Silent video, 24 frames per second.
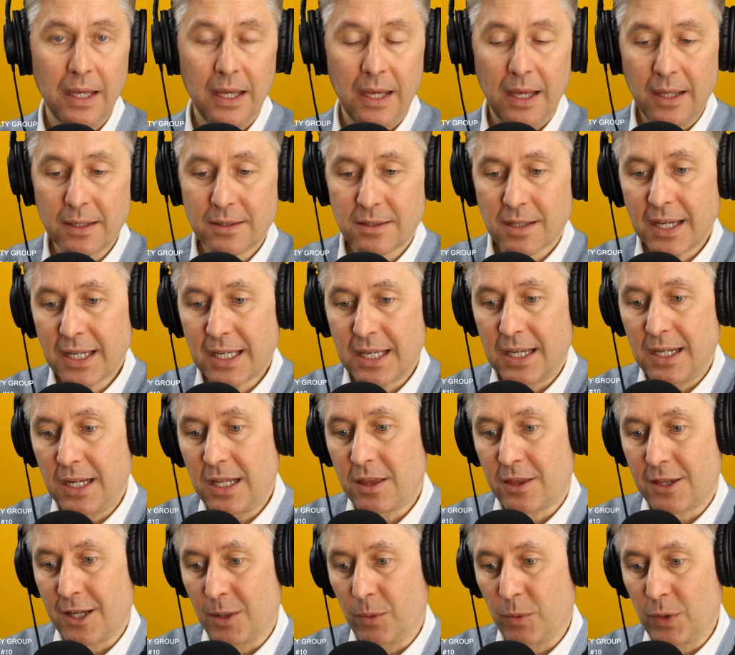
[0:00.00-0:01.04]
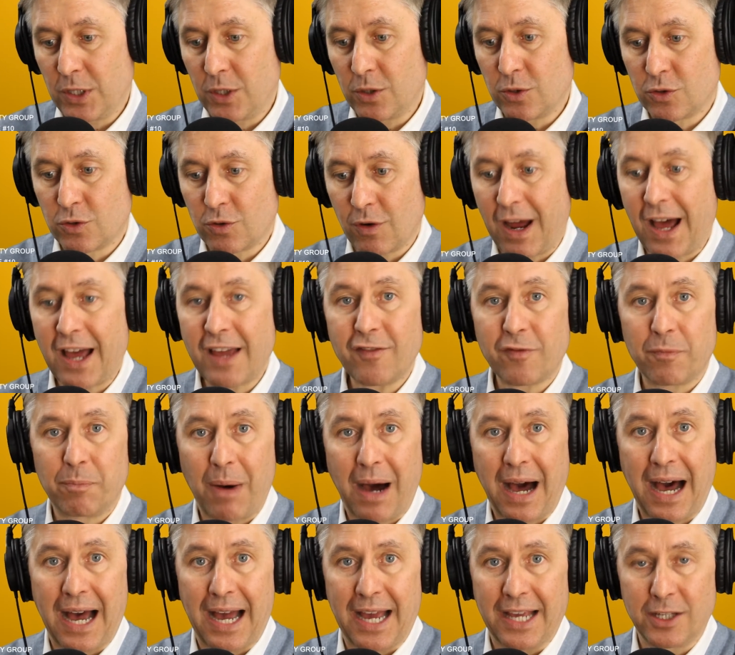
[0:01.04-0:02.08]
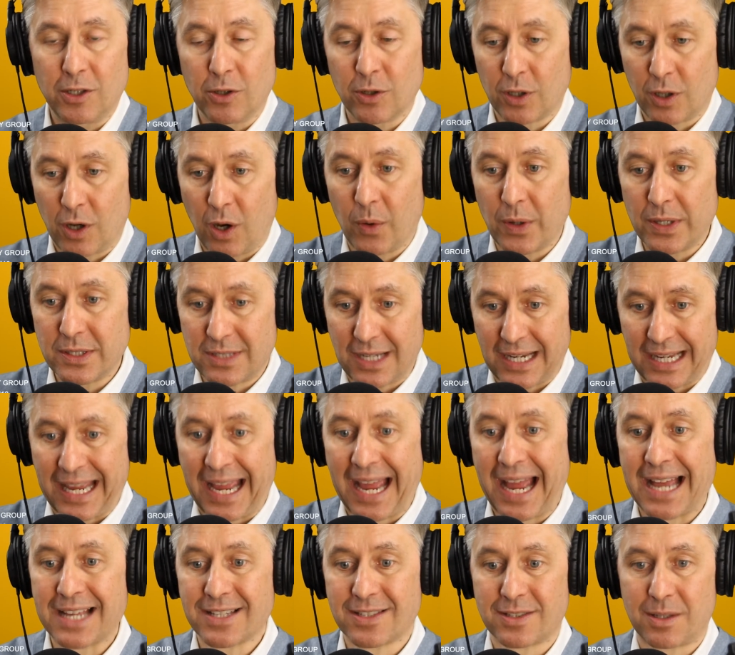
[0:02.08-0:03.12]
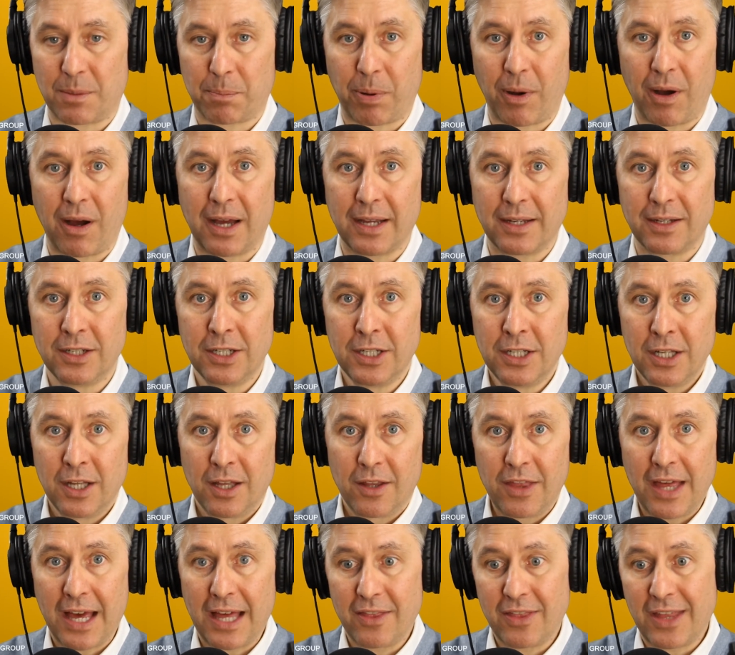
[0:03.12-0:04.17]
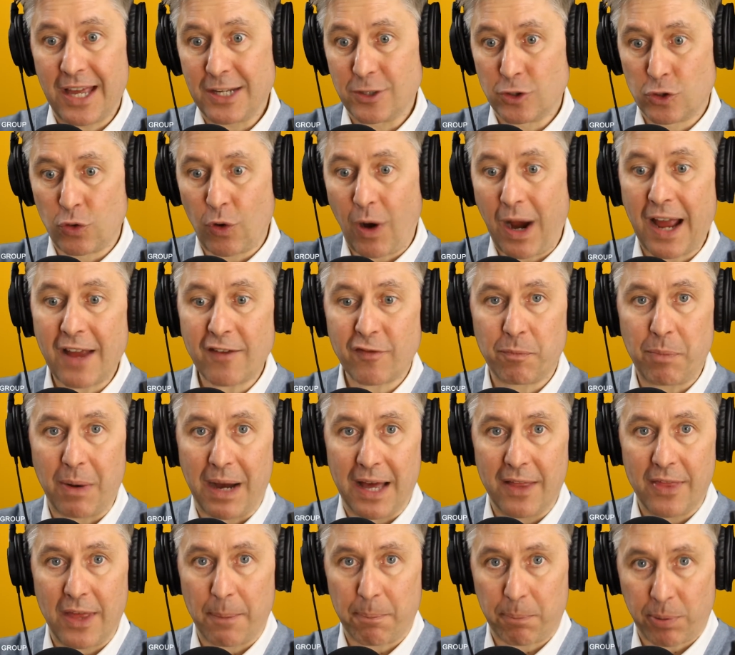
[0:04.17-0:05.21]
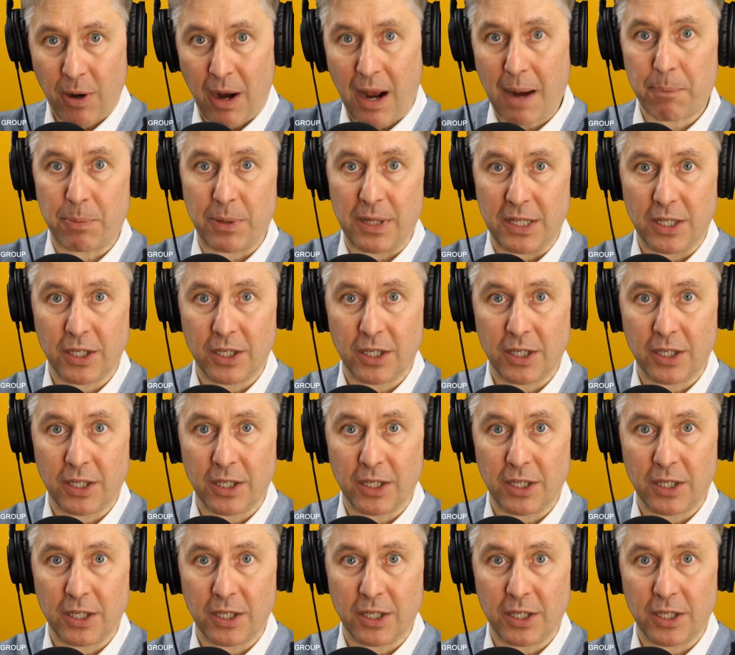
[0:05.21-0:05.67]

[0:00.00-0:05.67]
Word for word: It's like anything. When you drive by, you're going to cast upon that, that drive by, that property.